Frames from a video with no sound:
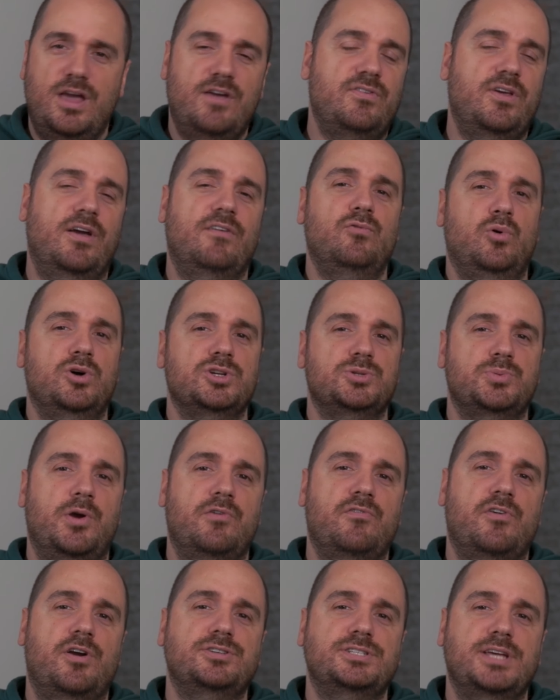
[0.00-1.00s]
If you haven't watched my
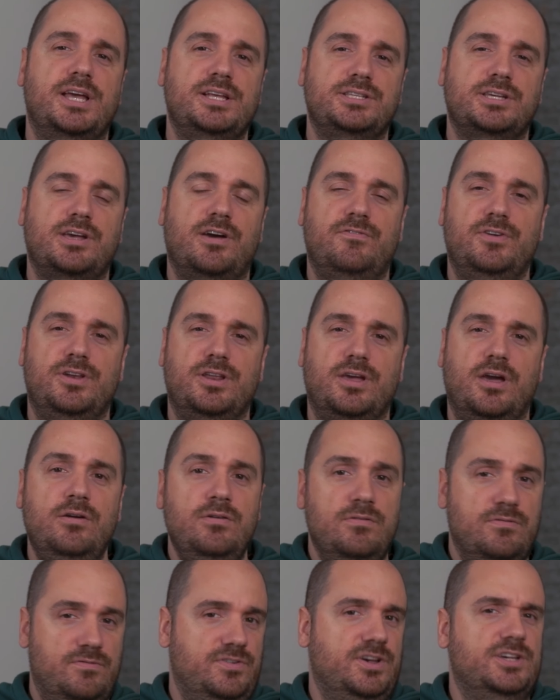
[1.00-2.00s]
rotator cuff
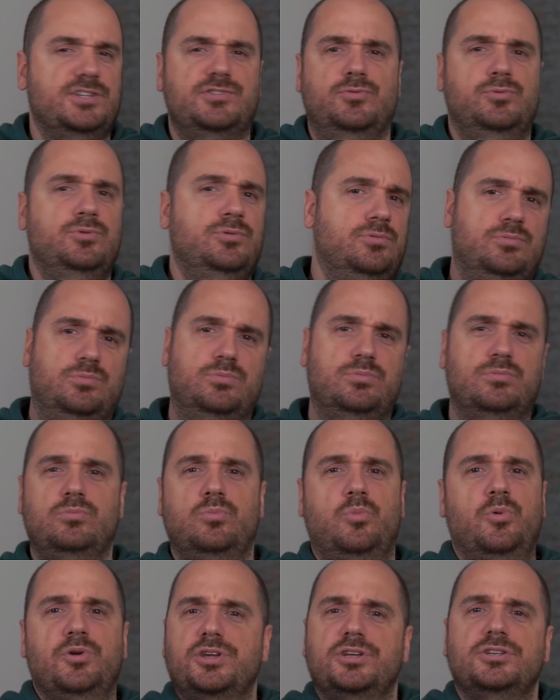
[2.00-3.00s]
video, first of all,
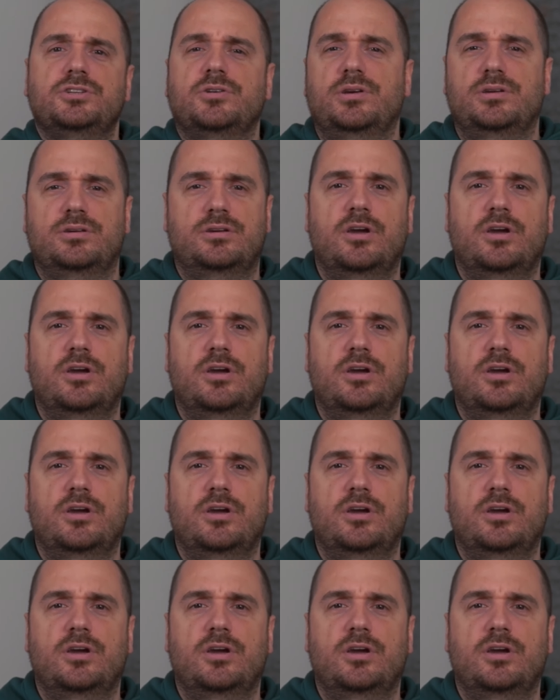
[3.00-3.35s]
what are you doing?